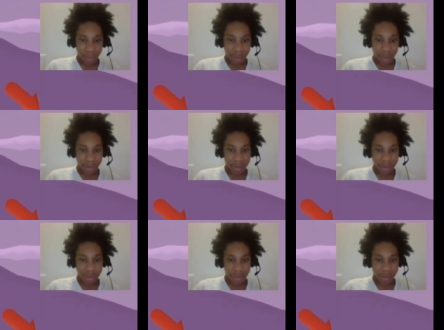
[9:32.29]

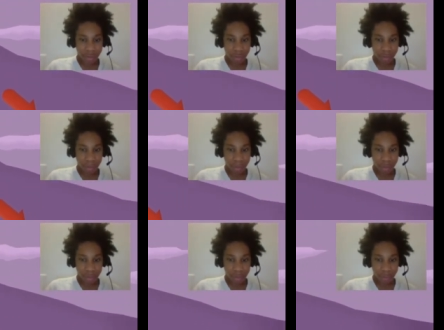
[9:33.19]
Let's go up
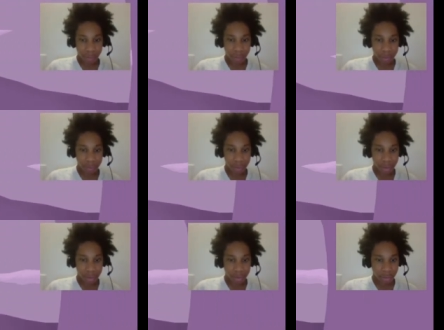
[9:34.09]
here and look at
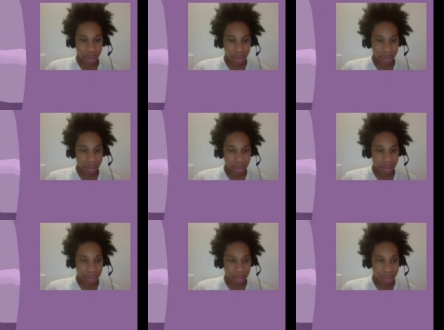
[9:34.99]
the Ricky.
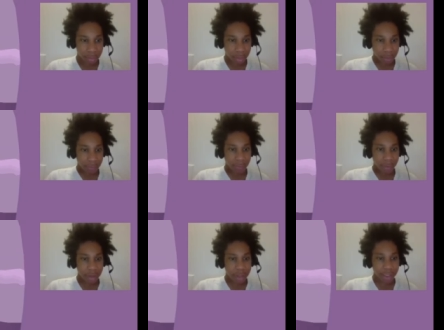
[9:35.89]

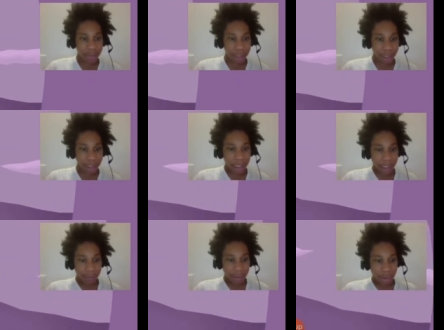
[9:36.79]
Right. Go get the Ricky.
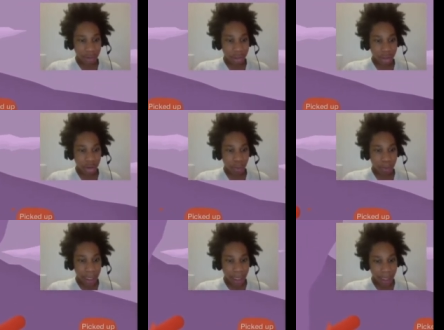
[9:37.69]
We got her. hurry up, go
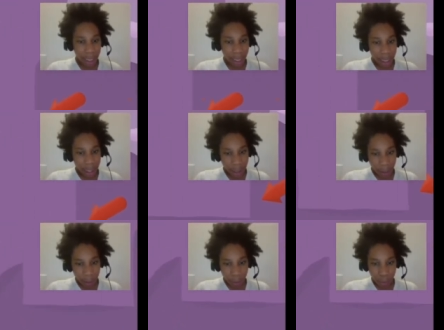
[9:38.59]
back.
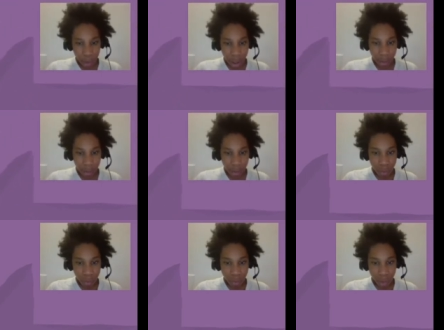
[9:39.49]
Whoa.
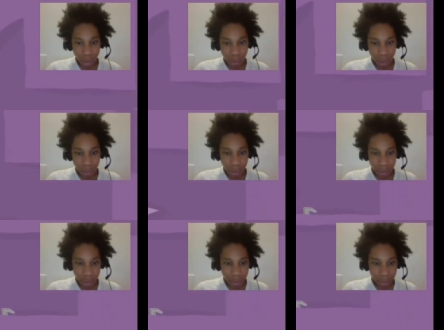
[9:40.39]
Whoa, whoa, whoa, whoa,
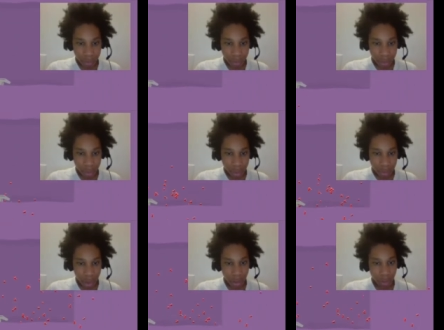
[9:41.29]
whoa.
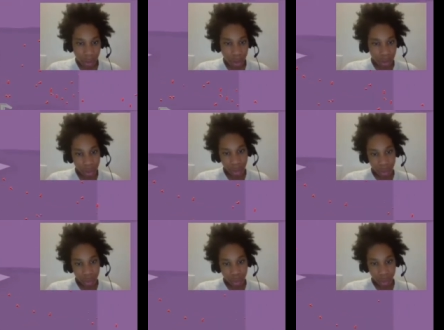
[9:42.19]
Whoa, whoa, whoa.
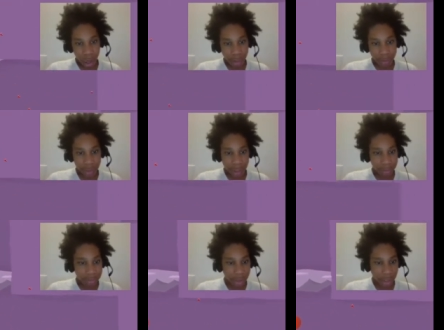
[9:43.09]
Whoa, I just, I
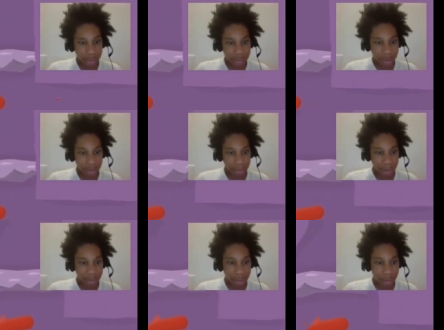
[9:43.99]
just, I just killed
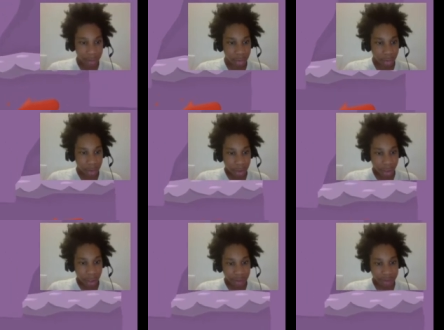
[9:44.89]
my son on
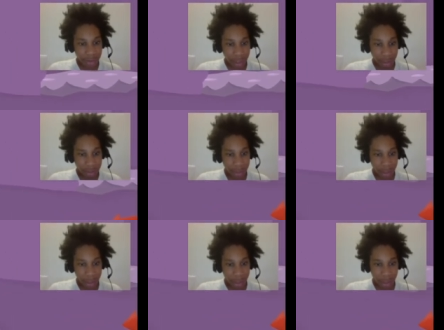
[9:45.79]
accidentally.
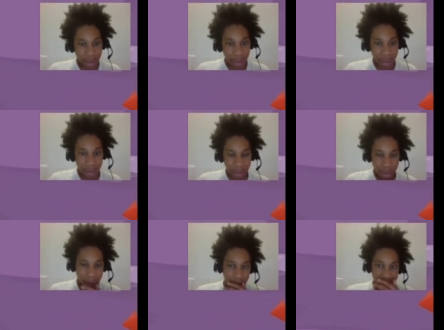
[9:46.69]

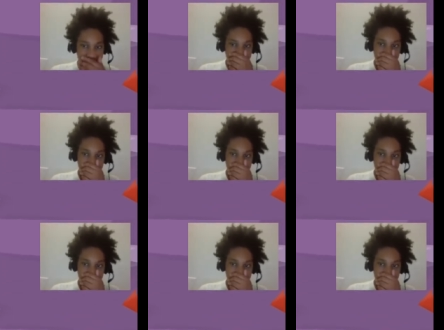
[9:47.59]
Are you?